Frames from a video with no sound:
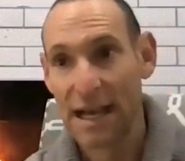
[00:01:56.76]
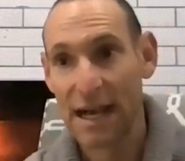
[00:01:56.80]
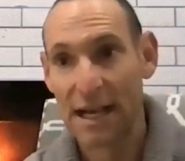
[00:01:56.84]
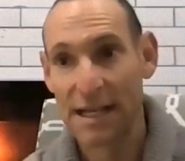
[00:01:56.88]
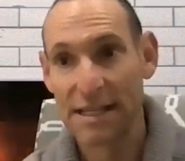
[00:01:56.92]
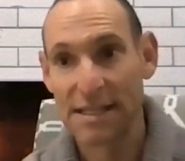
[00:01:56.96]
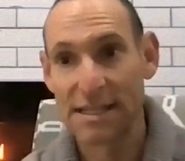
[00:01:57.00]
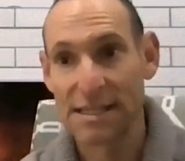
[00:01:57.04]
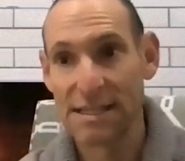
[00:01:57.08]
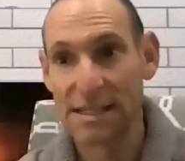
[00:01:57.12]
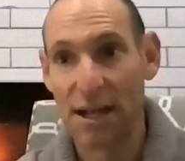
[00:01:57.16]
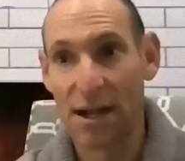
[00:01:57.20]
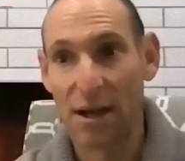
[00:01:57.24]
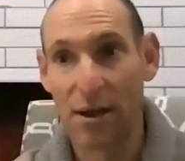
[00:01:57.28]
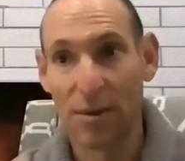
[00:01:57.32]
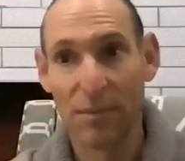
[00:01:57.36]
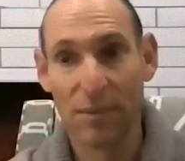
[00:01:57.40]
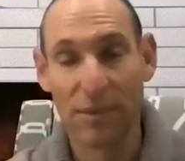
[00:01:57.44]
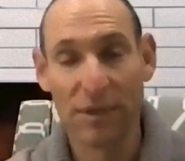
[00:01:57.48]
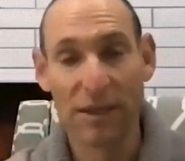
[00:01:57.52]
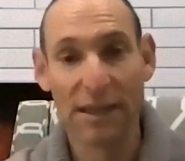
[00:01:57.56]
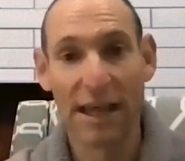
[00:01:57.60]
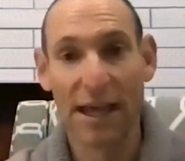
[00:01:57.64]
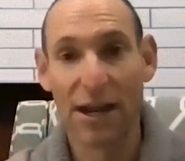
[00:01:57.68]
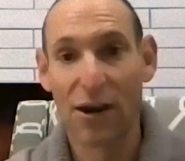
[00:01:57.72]

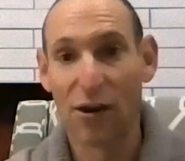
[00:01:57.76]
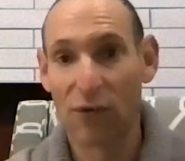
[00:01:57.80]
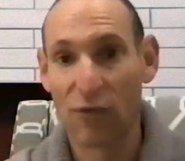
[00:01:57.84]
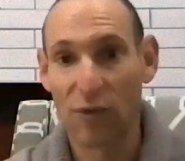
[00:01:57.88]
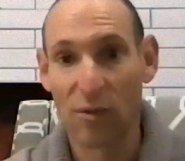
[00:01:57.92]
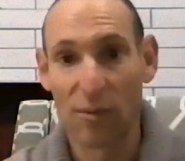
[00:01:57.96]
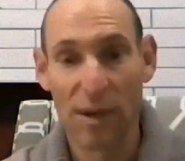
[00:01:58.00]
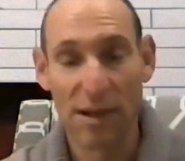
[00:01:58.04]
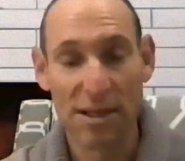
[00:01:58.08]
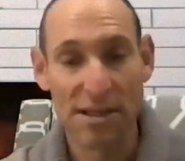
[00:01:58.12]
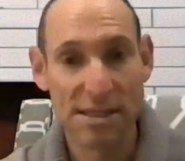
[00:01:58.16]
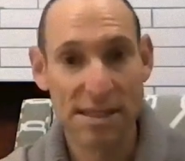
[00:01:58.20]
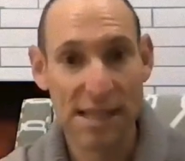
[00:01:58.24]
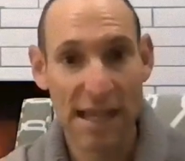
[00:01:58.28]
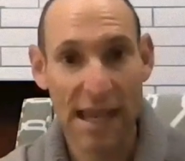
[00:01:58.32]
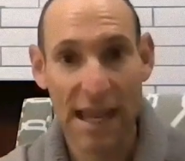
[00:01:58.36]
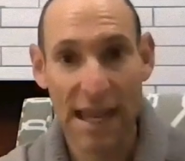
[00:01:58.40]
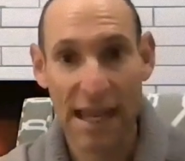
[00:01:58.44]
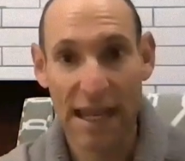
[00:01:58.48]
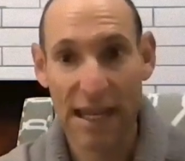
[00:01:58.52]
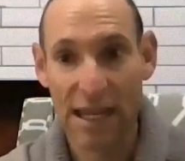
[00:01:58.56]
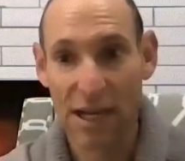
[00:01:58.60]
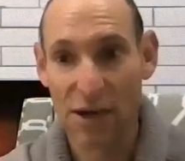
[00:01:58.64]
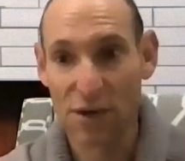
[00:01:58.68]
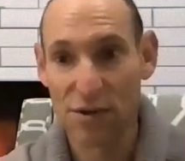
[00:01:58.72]
some letter from us
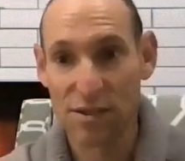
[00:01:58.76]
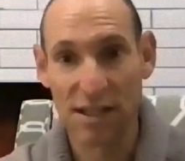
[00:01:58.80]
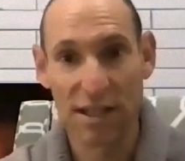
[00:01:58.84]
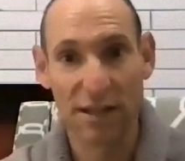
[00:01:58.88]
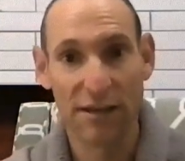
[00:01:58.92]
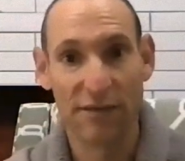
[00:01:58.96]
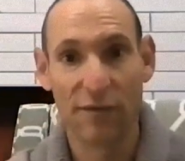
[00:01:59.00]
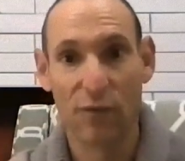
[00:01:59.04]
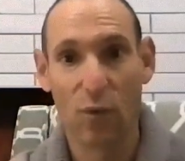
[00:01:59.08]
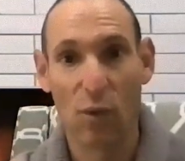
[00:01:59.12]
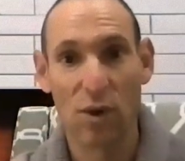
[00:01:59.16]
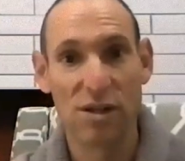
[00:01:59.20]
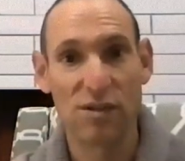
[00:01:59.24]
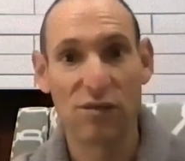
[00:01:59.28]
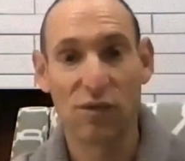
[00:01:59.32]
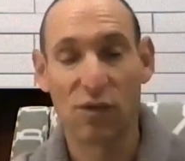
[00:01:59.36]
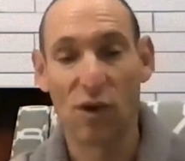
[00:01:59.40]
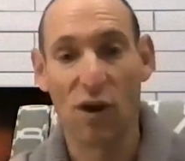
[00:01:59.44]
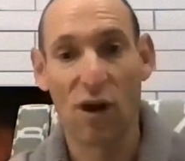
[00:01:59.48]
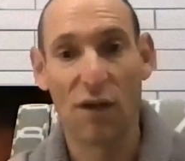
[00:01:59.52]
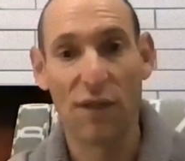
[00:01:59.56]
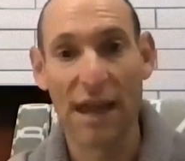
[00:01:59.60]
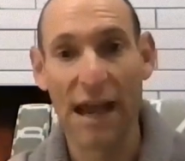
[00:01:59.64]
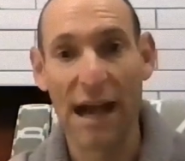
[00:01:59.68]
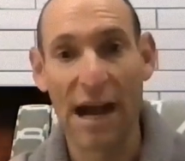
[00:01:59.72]
saying, here's an invoice for
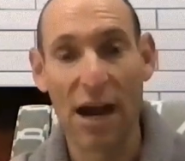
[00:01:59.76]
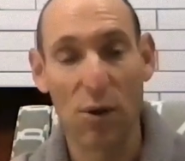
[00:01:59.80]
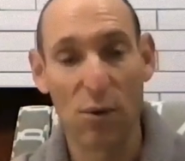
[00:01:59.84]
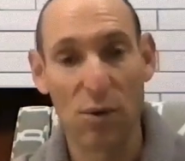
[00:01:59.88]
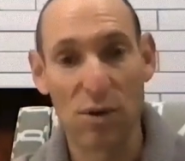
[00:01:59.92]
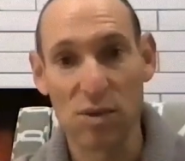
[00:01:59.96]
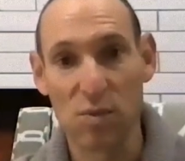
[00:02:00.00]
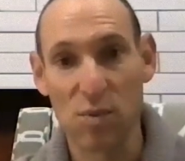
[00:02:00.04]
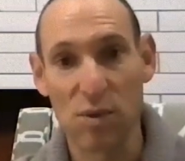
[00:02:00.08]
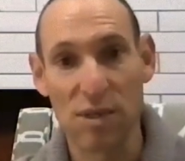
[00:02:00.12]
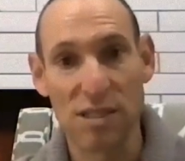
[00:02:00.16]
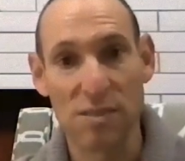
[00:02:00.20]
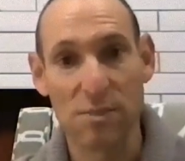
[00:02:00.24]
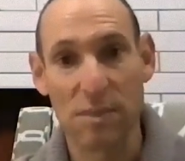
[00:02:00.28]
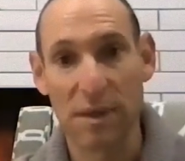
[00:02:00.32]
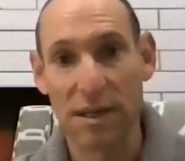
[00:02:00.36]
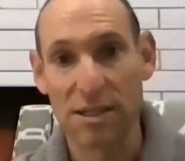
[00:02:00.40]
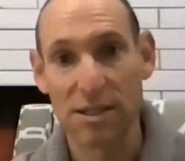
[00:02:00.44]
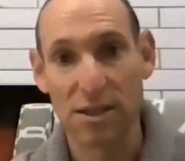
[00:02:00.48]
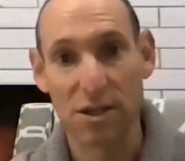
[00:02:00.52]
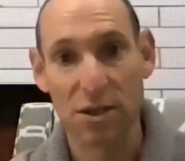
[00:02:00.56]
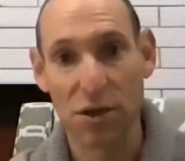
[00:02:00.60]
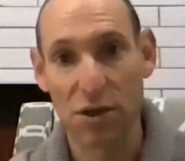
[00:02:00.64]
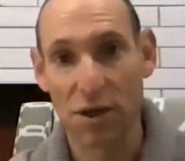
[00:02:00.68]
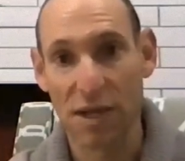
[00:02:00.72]
all the hours we spent
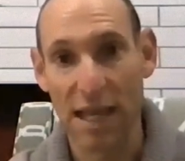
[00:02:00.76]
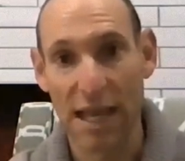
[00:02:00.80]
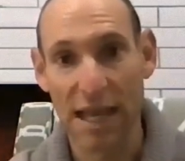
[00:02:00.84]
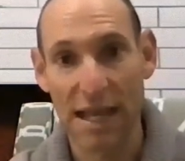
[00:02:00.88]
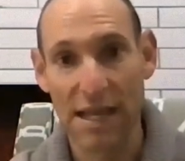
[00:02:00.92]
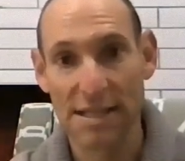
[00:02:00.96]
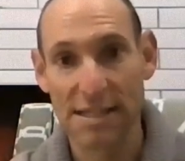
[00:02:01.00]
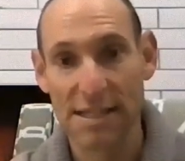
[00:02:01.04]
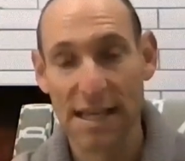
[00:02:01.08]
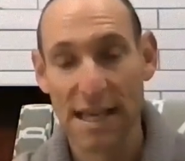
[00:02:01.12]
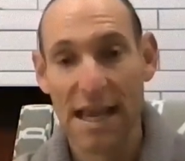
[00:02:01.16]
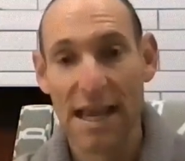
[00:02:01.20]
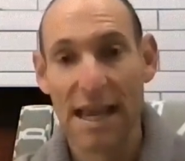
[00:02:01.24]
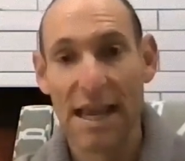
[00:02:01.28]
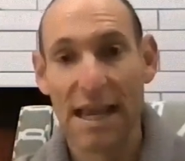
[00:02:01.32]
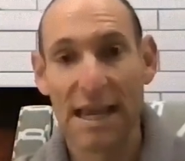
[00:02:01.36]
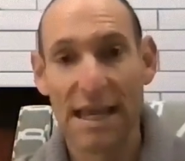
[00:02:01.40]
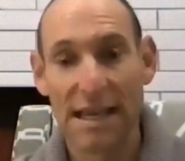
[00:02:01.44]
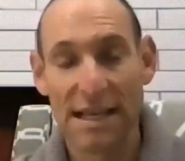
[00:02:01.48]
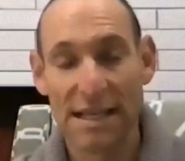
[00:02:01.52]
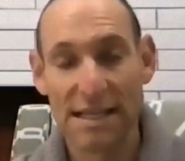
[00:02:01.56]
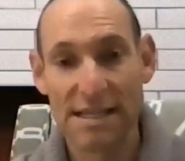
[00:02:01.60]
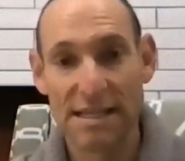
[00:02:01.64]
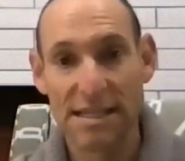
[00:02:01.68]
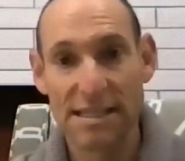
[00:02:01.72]
on your case.
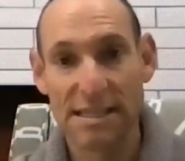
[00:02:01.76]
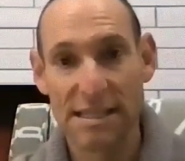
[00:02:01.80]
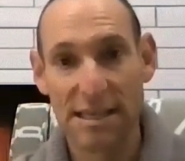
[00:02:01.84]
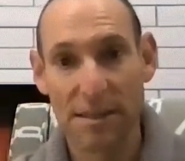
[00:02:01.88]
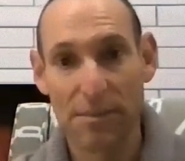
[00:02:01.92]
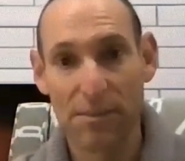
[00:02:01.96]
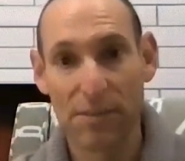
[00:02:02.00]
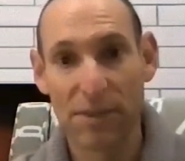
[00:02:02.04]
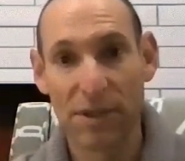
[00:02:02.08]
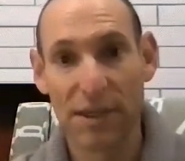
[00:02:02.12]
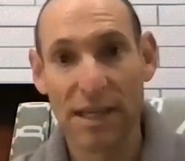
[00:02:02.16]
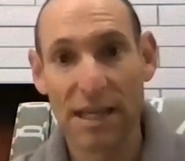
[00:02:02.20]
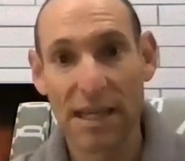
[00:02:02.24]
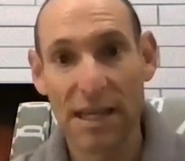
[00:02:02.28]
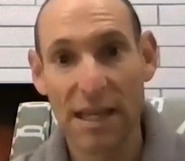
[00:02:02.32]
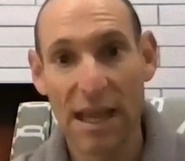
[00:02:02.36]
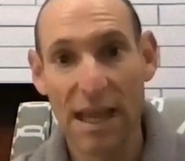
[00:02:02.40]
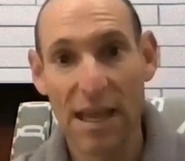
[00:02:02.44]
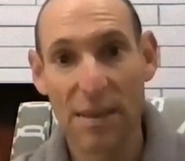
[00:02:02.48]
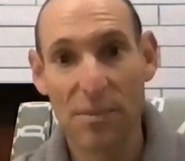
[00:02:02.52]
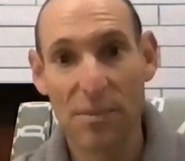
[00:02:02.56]
It is simply a